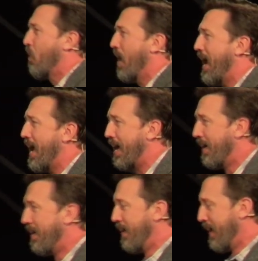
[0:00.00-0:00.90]
away
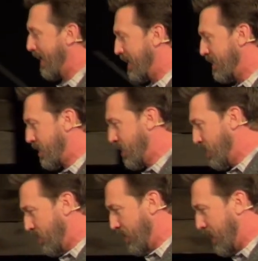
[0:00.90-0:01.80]

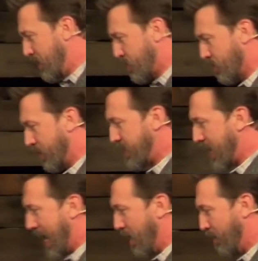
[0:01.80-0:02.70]
into his
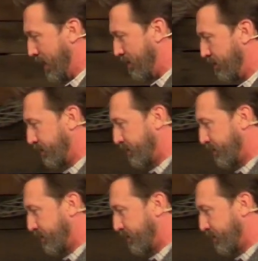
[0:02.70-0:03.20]
retirement.